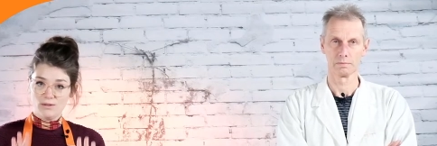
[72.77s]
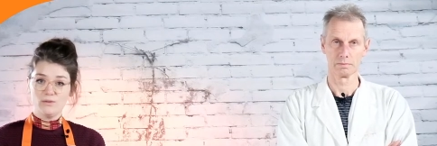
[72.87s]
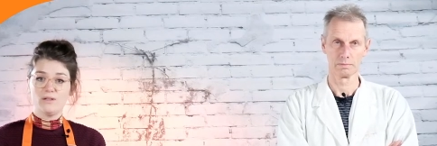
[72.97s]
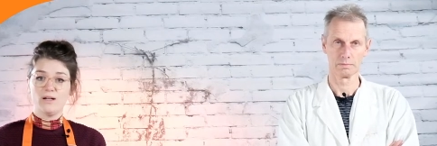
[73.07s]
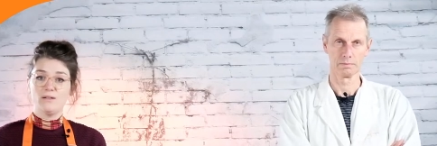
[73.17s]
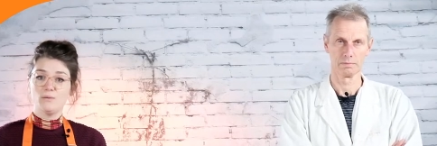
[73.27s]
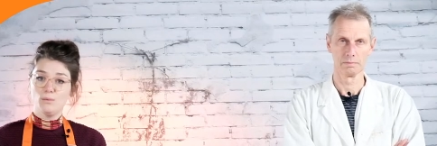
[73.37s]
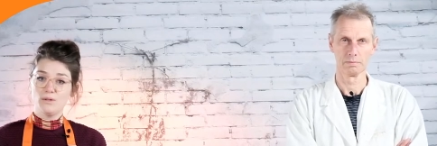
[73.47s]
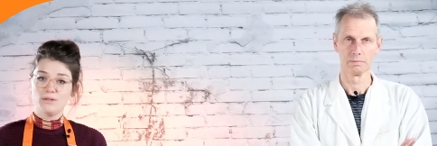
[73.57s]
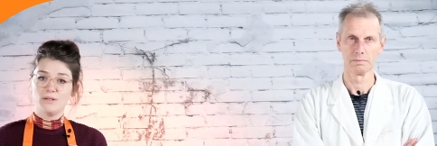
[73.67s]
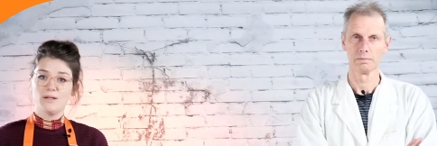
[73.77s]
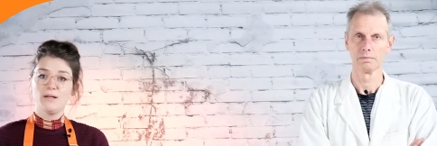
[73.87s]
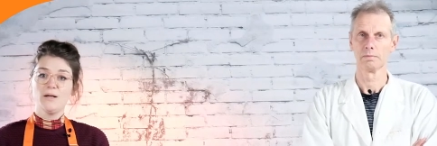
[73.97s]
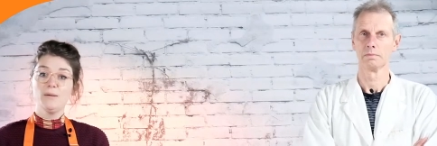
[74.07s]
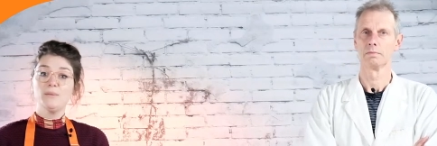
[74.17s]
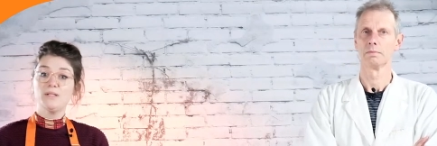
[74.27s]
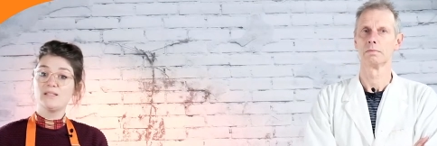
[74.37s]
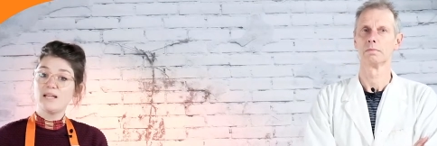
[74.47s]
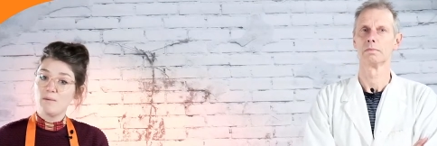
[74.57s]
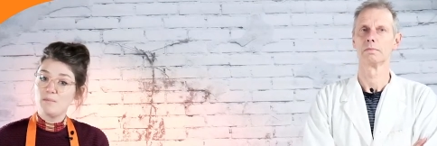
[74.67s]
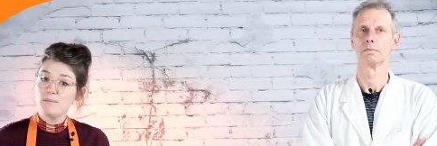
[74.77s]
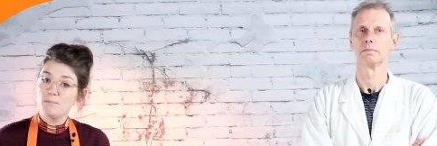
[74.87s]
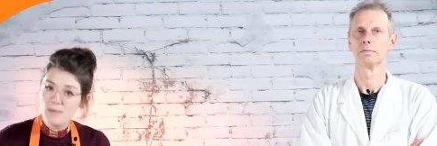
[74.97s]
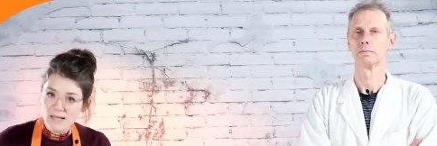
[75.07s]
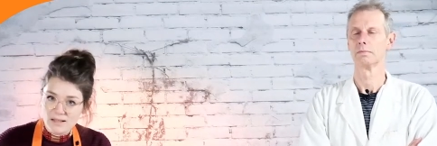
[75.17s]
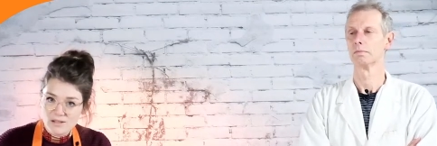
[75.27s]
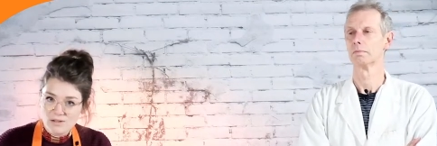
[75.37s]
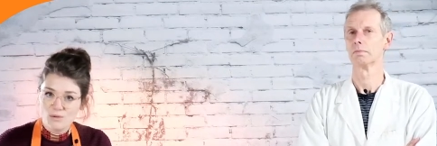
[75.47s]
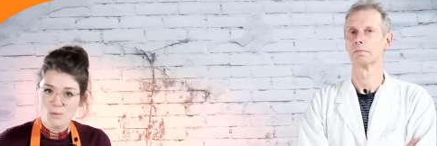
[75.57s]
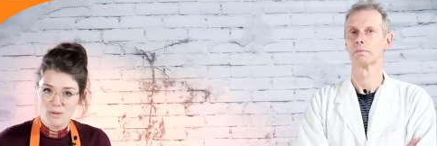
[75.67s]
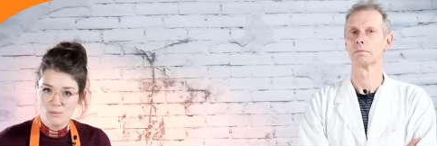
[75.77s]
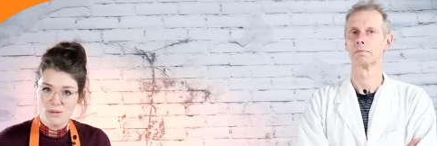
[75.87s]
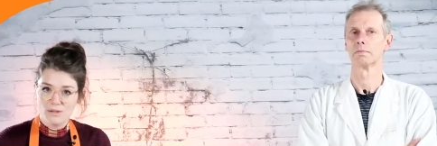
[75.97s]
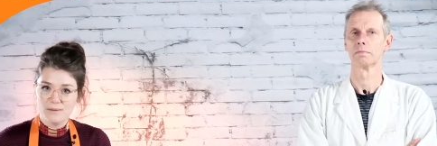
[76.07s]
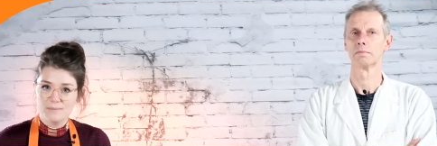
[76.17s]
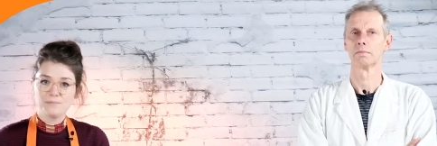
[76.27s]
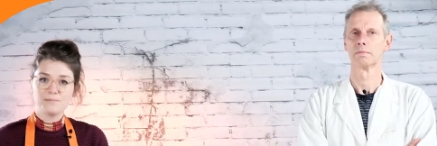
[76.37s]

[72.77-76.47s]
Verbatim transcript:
Speaker 1: contain water, but it can be mixed with water.